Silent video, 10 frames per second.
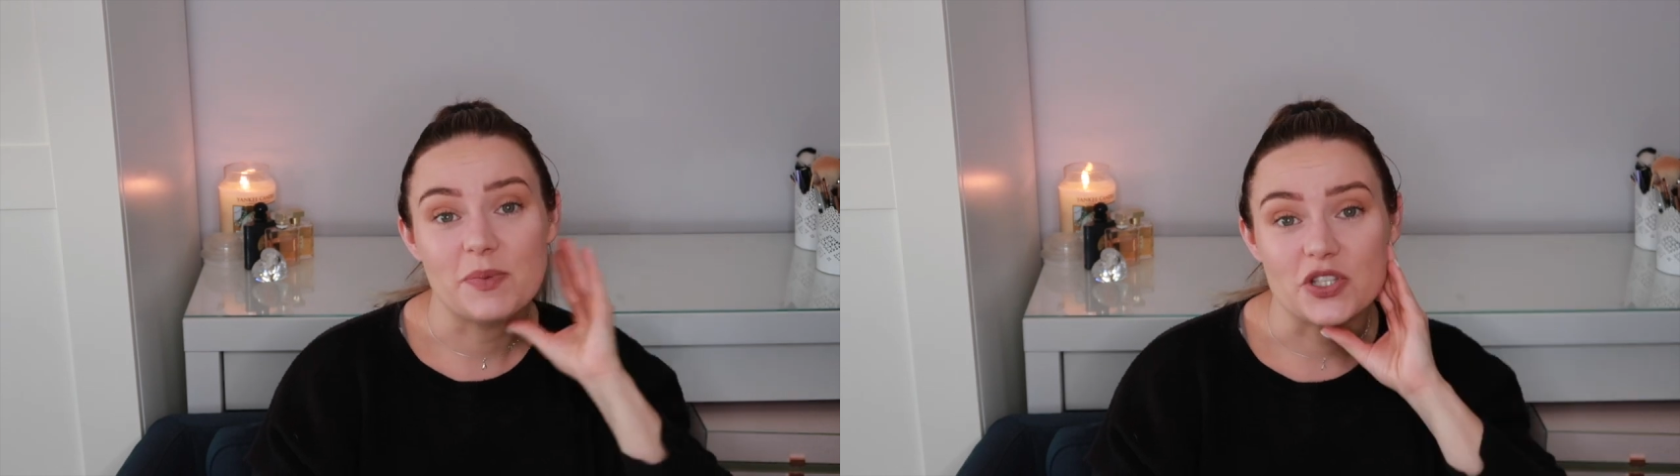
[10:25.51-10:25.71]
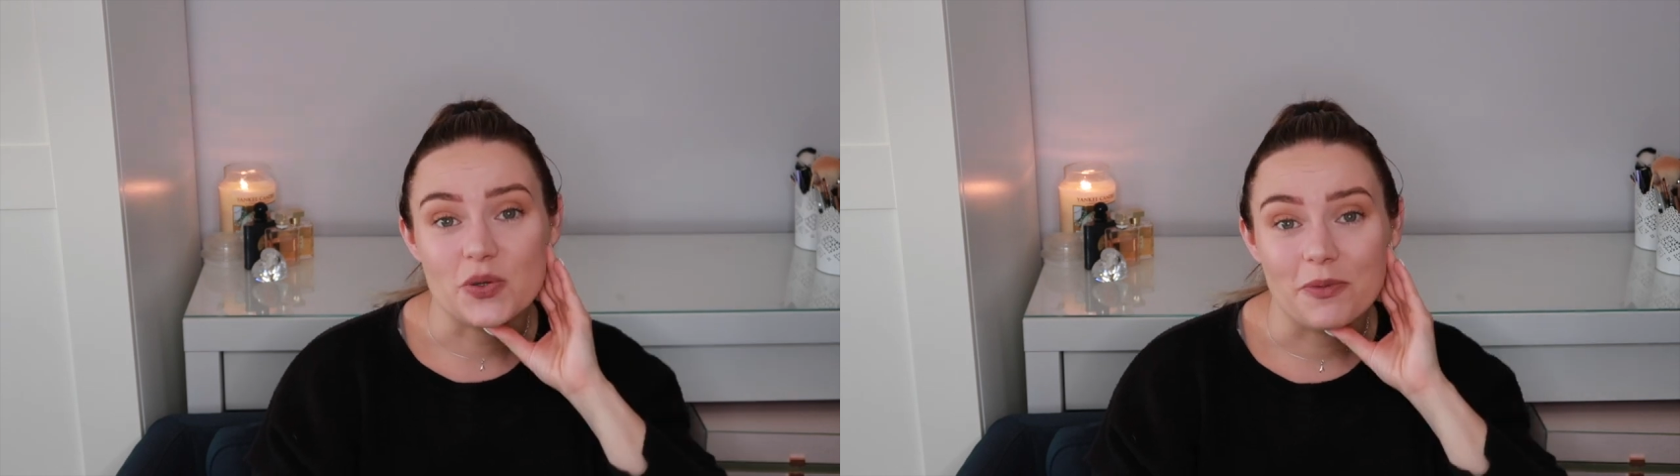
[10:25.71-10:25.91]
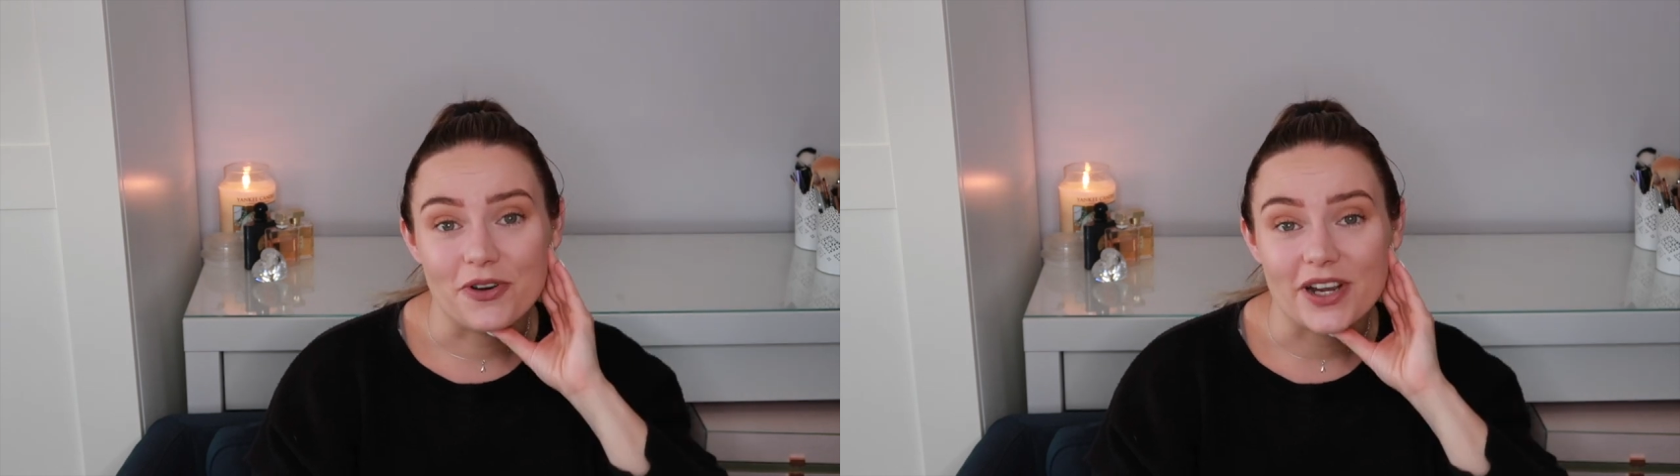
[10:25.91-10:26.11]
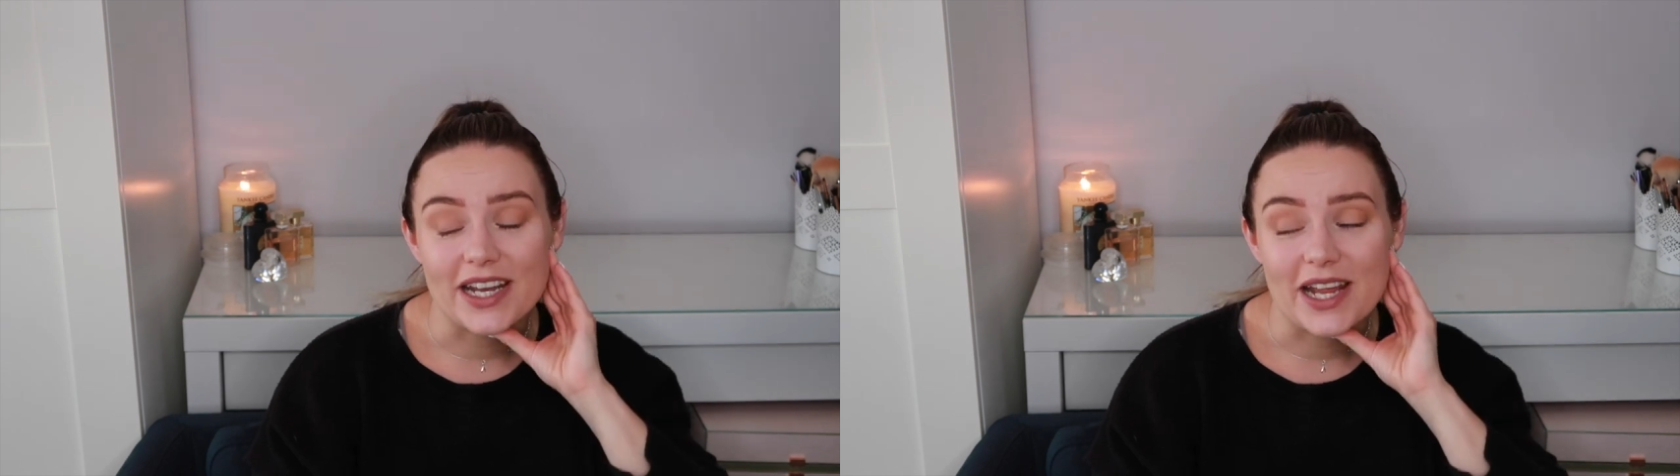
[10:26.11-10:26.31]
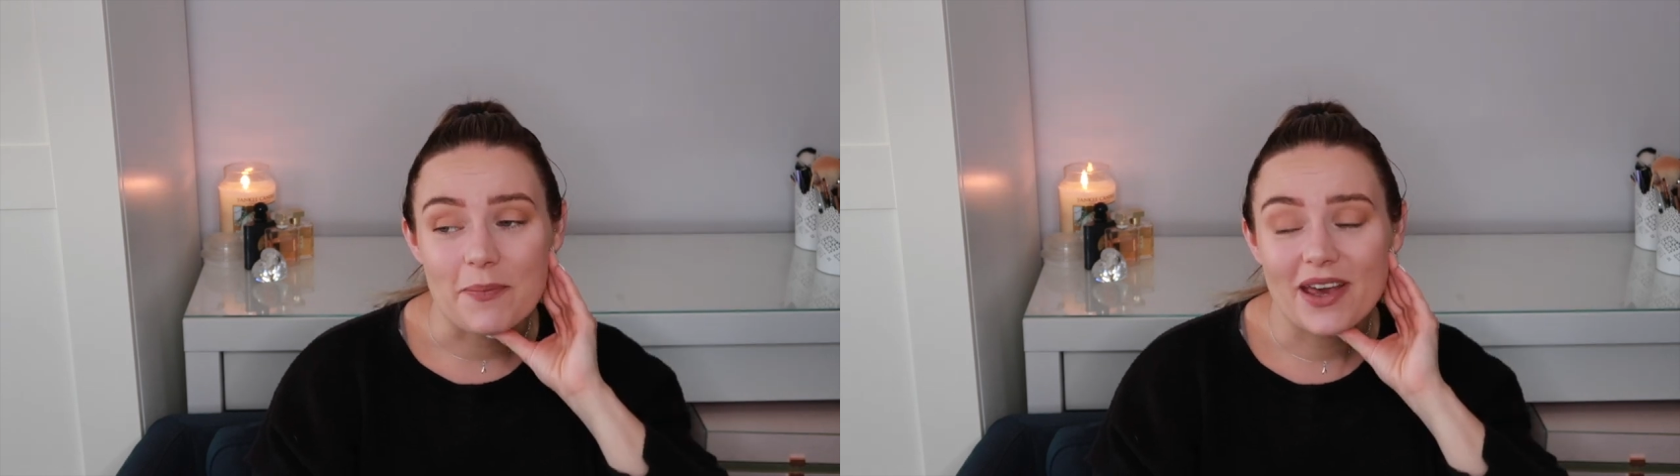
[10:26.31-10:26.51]
but to
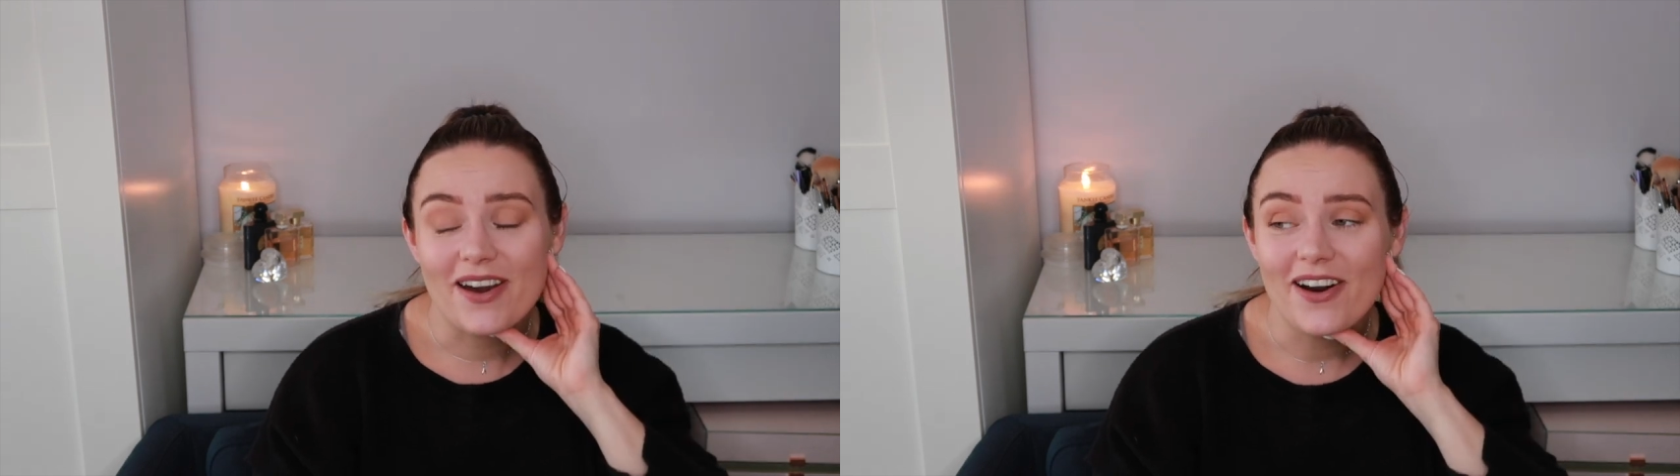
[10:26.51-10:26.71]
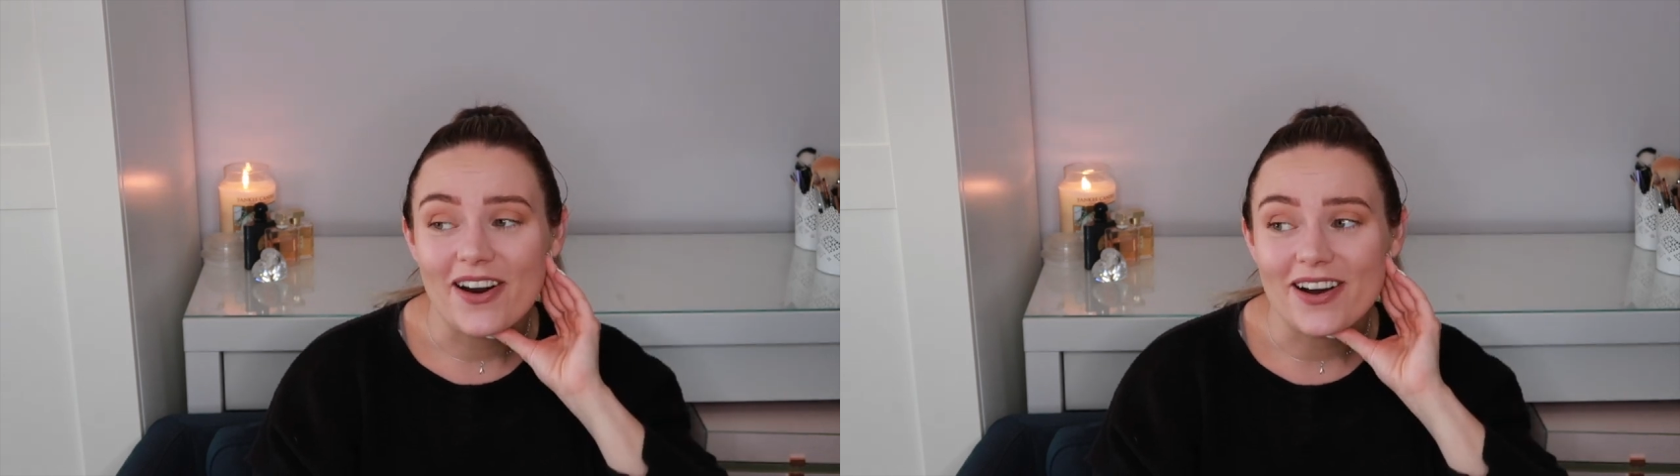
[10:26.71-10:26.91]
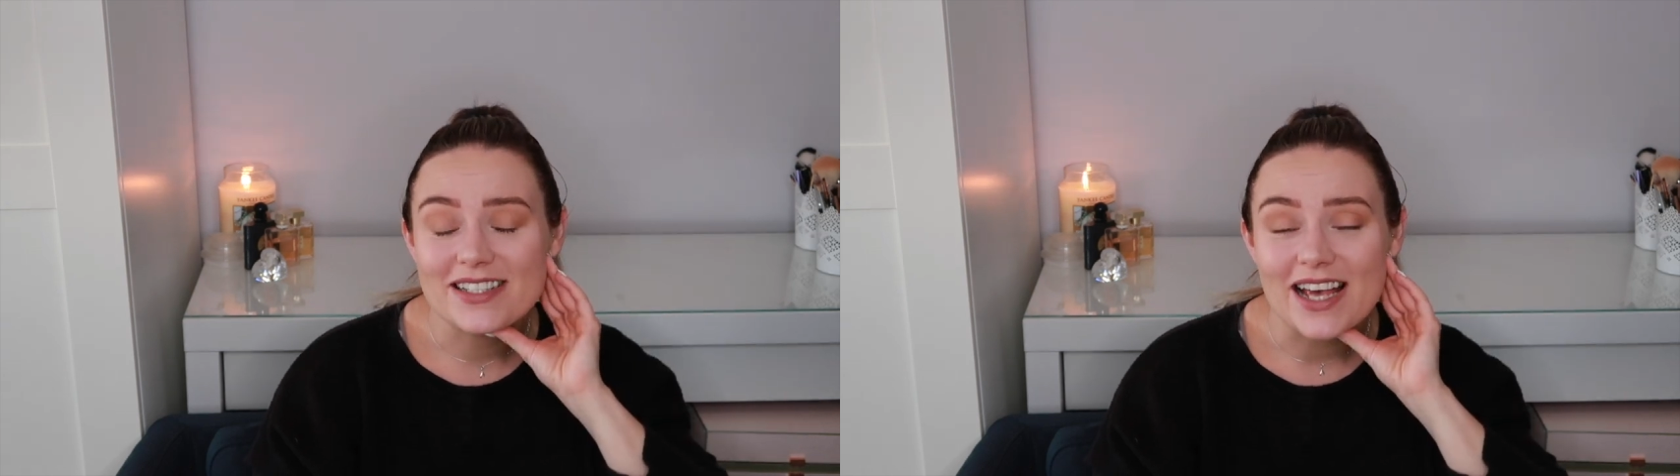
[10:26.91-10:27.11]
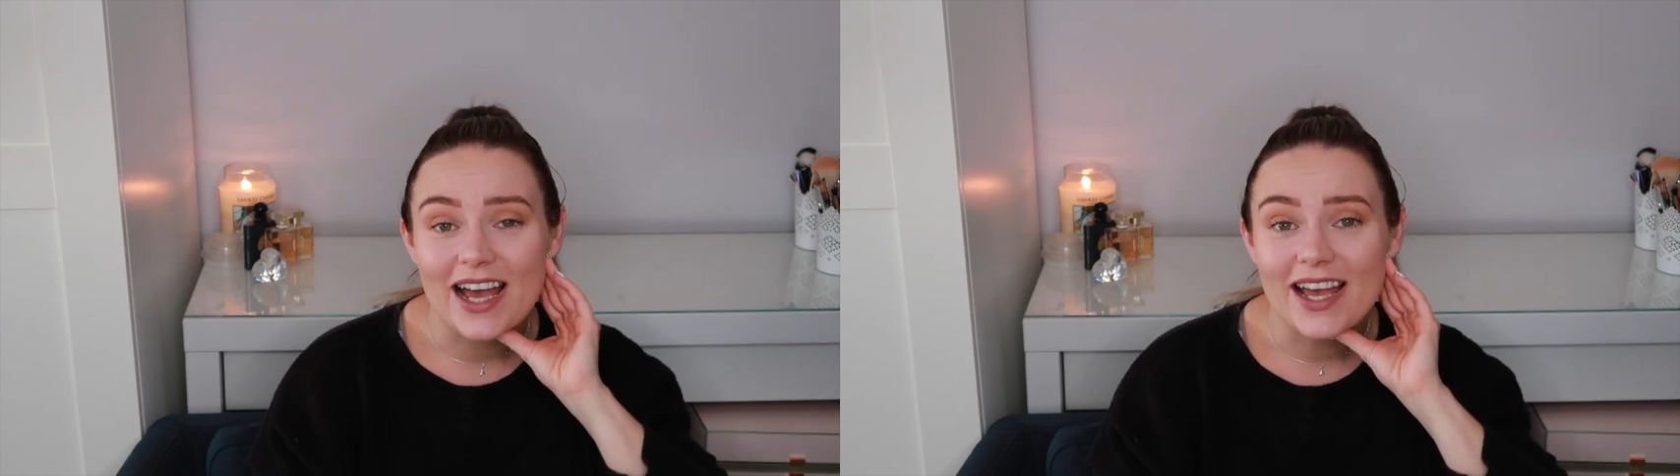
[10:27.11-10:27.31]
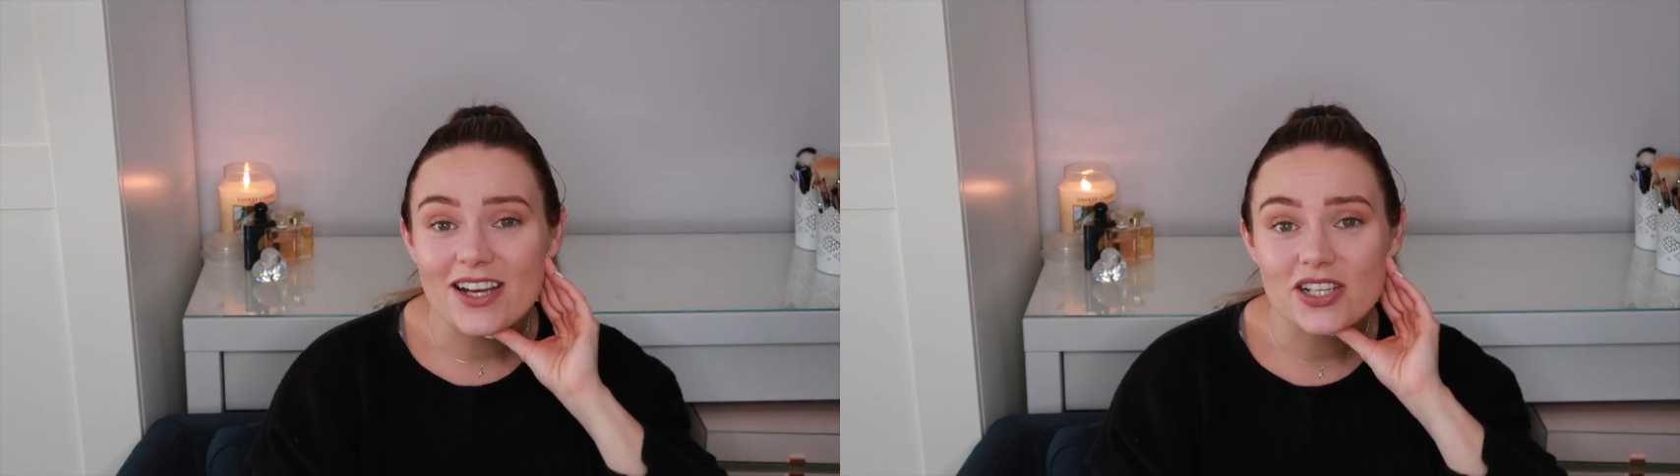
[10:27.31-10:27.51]
upgrade it, because
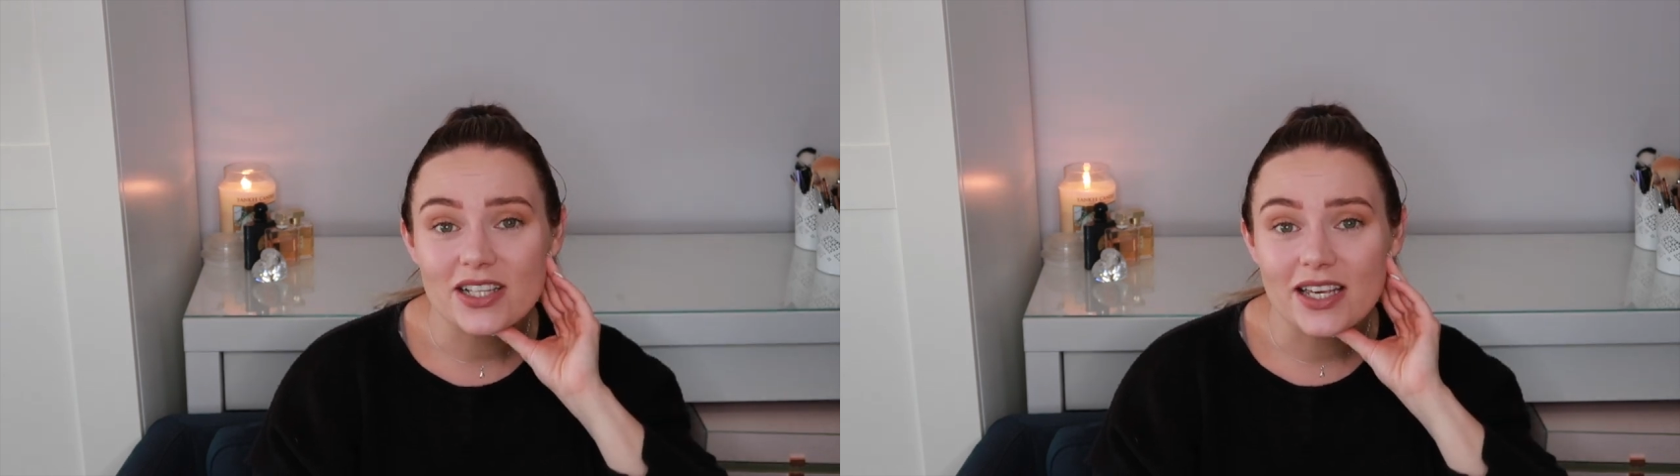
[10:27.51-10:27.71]
I